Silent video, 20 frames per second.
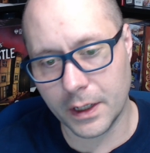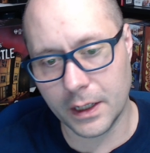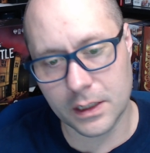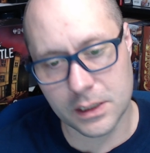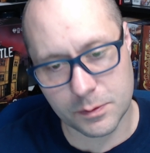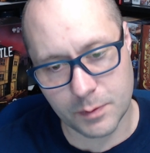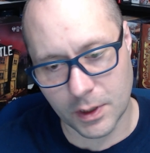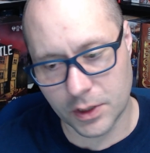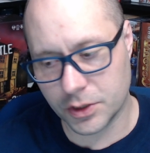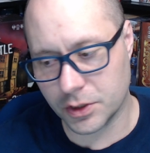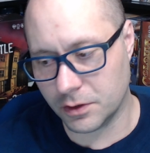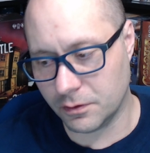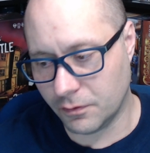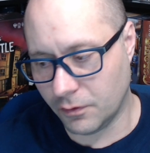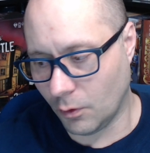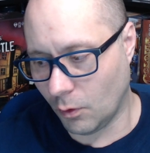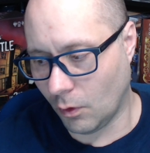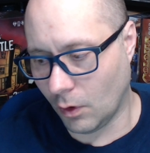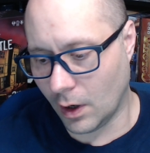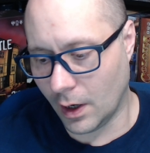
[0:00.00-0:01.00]
especially
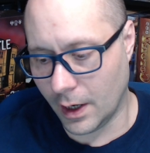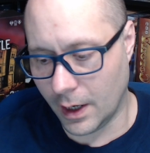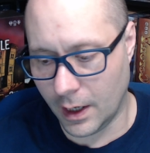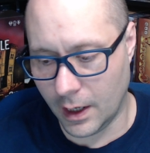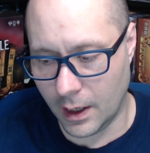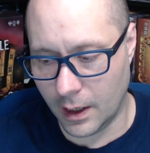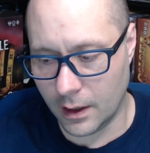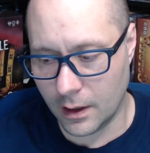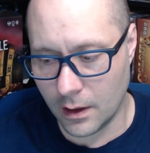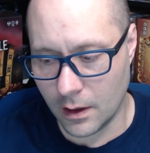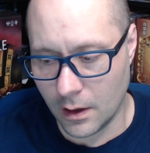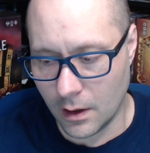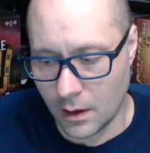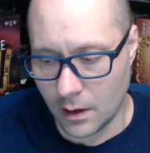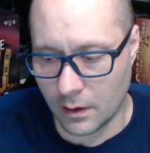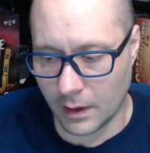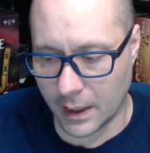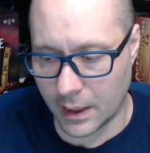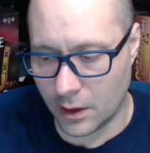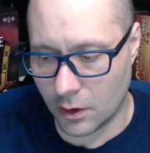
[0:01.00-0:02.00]
for a
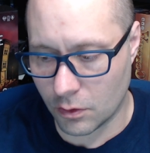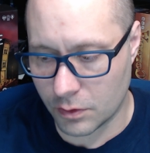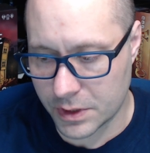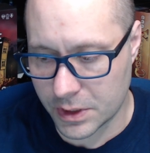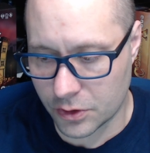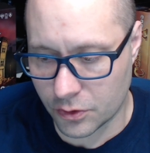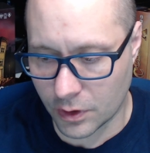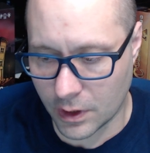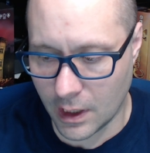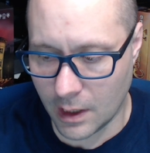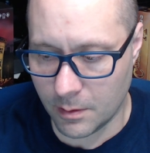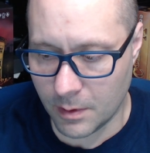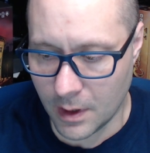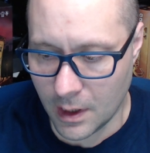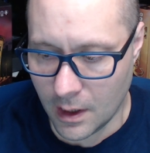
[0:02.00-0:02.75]
Eurocentric game.